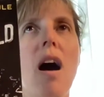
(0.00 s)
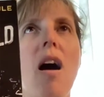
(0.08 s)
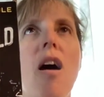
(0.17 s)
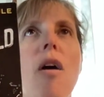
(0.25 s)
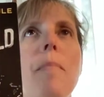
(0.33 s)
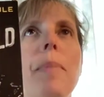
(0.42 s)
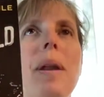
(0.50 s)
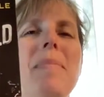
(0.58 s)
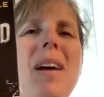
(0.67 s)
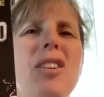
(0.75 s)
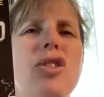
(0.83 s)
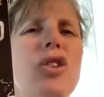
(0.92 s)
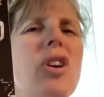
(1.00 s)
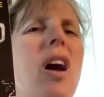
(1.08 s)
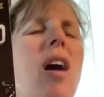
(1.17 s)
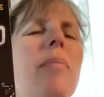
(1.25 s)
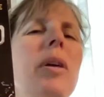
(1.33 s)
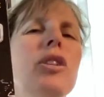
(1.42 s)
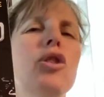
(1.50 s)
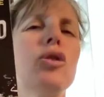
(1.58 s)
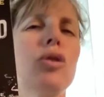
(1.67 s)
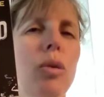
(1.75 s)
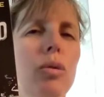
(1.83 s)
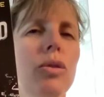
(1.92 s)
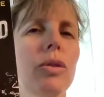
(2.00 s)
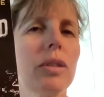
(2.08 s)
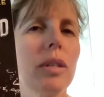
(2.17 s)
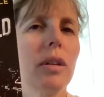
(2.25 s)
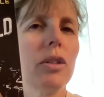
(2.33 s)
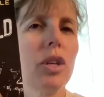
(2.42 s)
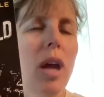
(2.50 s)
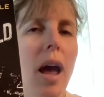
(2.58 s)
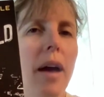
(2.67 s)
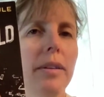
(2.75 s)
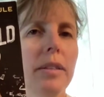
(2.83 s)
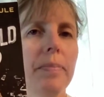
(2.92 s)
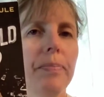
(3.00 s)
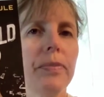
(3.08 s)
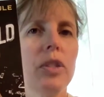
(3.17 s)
Um, but I'm not sure how much social skill she has.